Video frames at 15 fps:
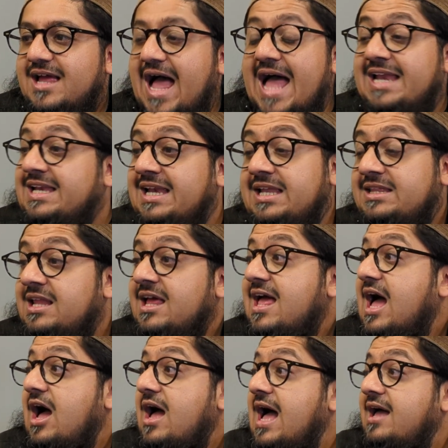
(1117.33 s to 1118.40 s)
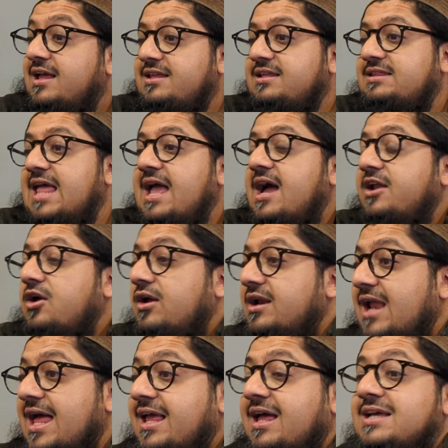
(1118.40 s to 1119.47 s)
They are not
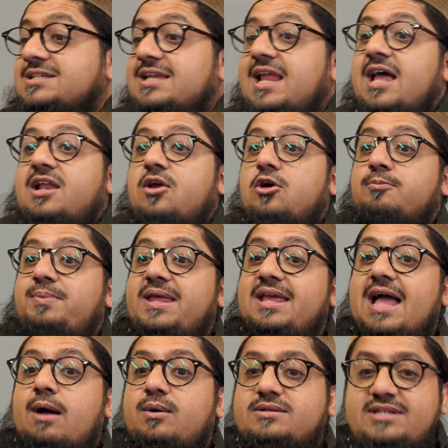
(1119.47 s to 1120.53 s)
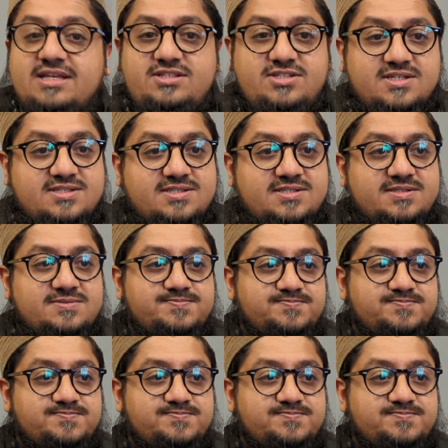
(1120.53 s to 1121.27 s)
like us, let alone being our teachers.